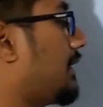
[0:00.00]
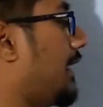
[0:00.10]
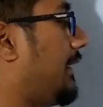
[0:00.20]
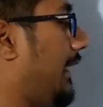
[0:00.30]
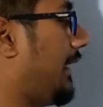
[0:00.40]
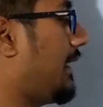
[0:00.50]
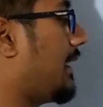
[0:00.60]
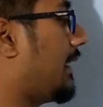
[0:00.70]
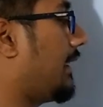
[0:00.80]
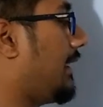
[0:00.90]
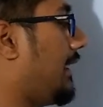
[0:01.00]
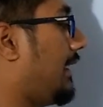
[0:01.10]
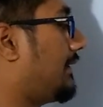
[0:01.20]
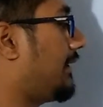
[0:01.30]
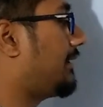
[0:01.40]
is containing a
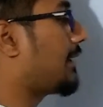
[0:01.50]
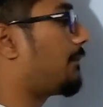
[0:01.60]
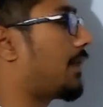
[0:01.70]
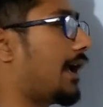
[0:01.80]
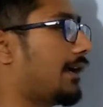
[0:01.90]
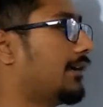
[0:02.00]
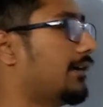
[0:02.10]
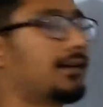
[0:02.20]
AC supply,